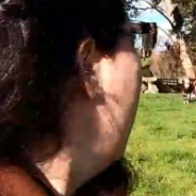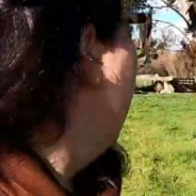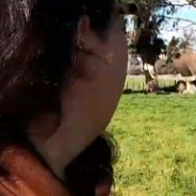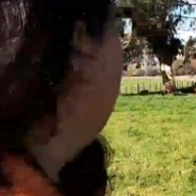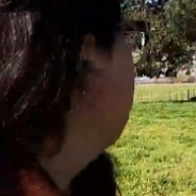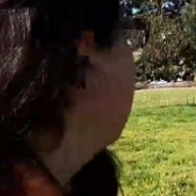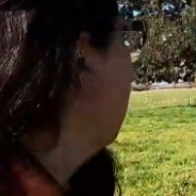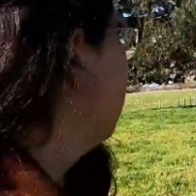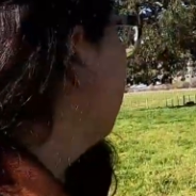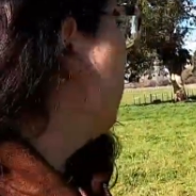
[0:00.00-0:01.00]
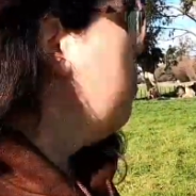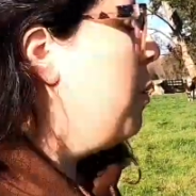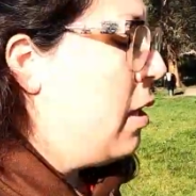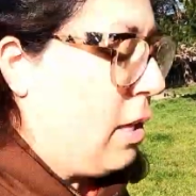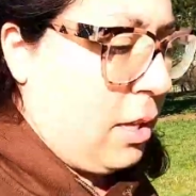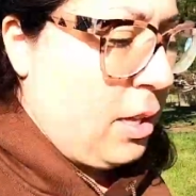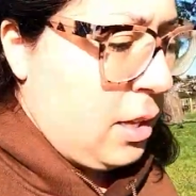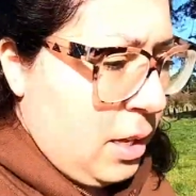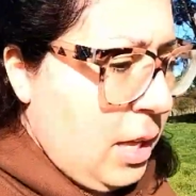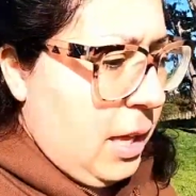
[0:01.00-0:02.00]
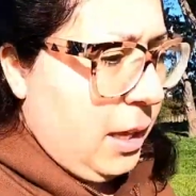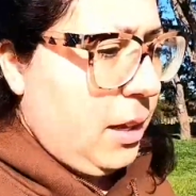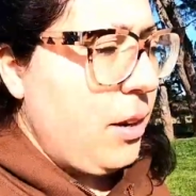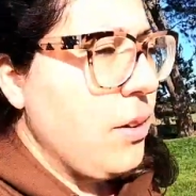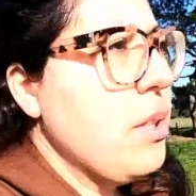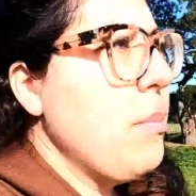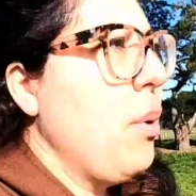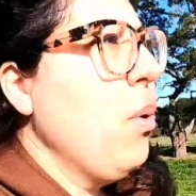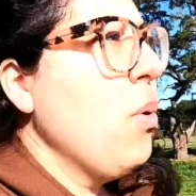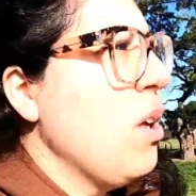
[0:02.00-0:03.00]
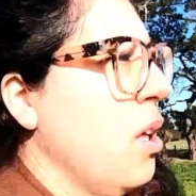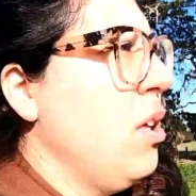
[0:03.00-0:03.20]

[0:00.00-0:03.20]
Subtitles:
And there's 6 of them, including the bull.